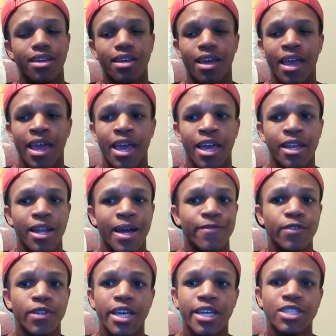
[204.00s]
And I
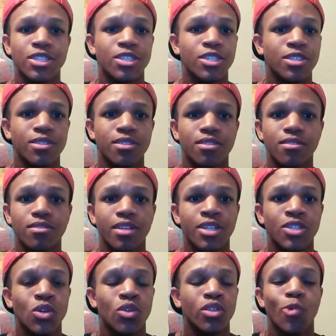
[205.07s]
feel like it's
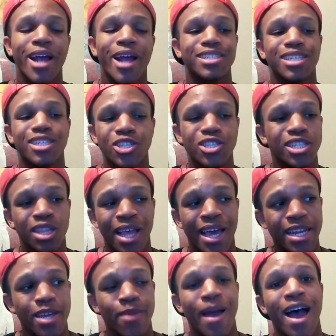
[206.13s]
only right to just let
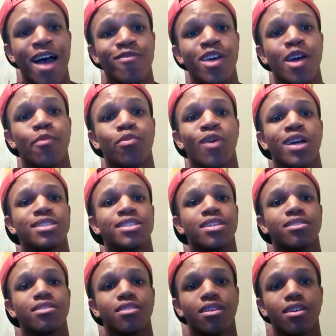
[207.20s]
him have that
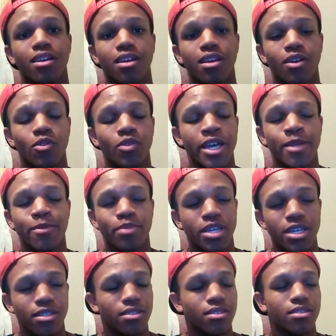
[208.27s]
process in
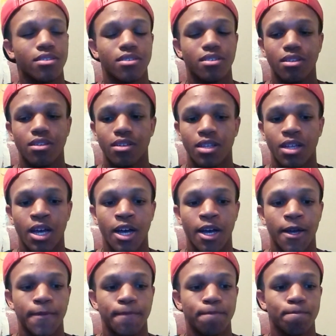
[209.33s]
peace,
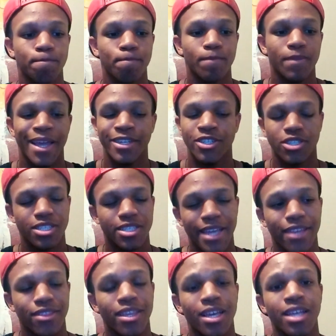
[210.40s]
and just
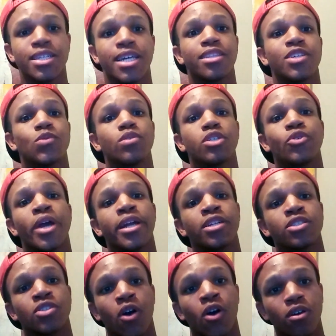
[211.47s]
take things like this with a grain of
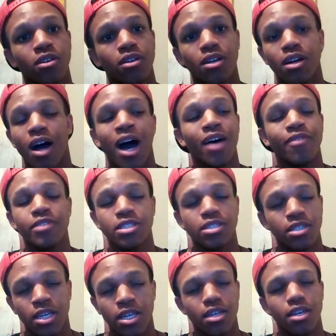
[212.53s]
salt.
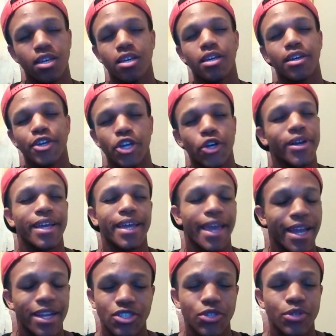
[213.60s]
Obviously, curing
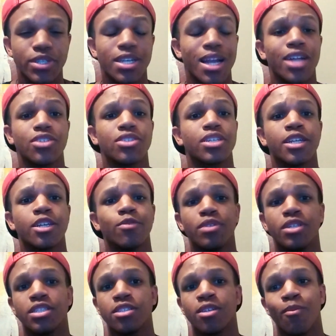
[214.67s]
cancer is not just going to be
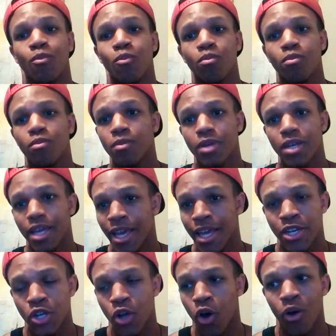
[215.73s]
some
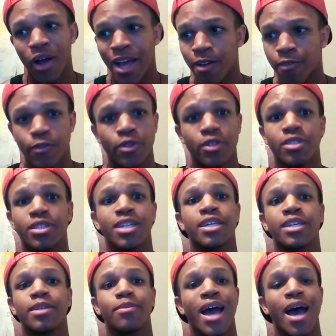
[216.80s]
end-all effort that's
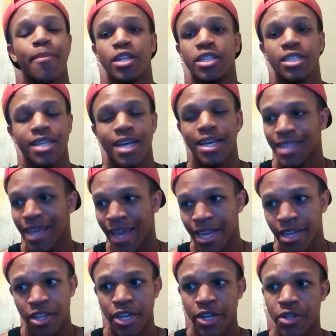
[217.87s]
going to happen in the next 8
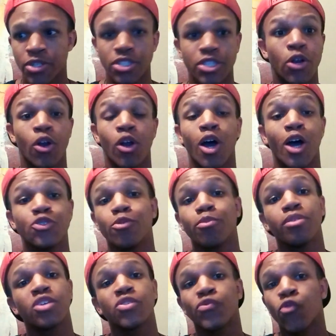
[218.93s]
years. There are
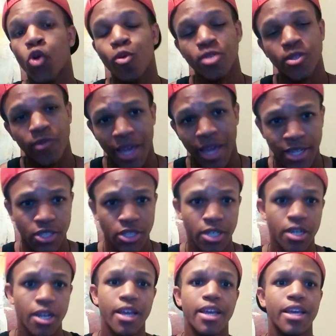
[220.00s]
100-plus forms of cancer.
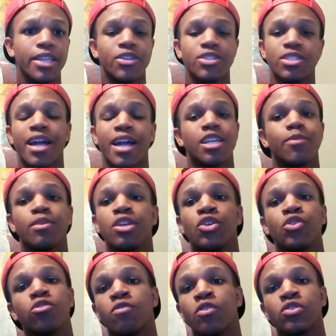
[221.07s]
There's not going to be a
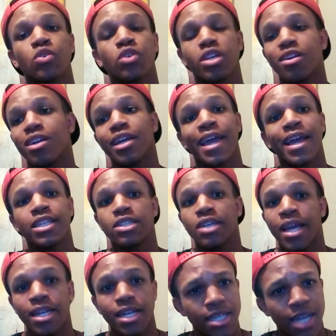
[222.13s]
universal cure to cancer
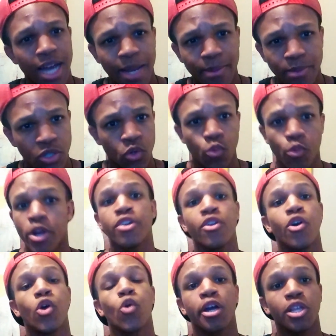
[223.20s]
anytime soon. We are
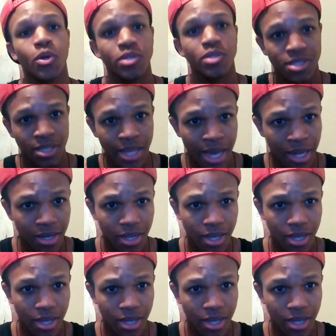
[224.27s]
nowhere close to that.